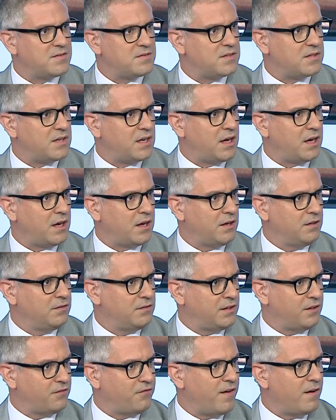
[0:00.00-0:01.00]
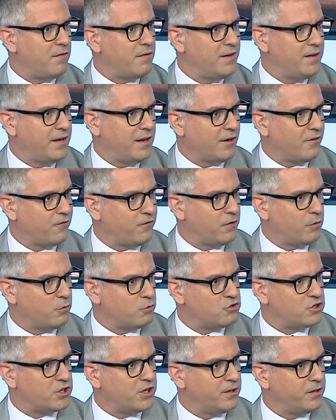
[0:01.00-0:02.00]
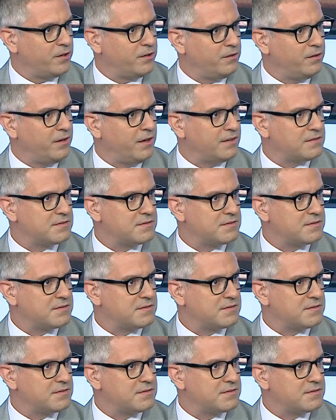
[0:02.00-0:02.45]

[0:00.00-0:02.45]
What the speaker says: see in the very near future